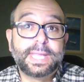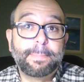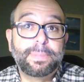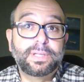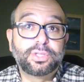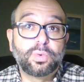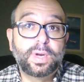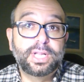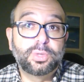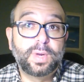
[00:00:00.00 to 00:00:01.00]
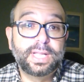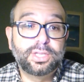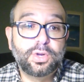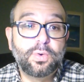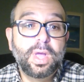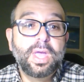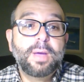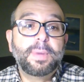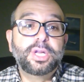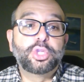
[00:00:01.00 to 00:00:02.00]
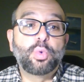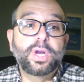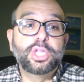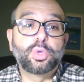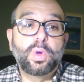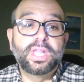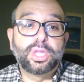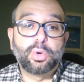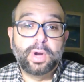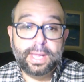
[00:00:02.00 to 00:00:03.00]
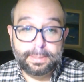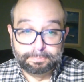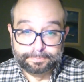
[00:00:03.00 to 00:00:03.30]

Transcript: temple in 2022, but in 2023,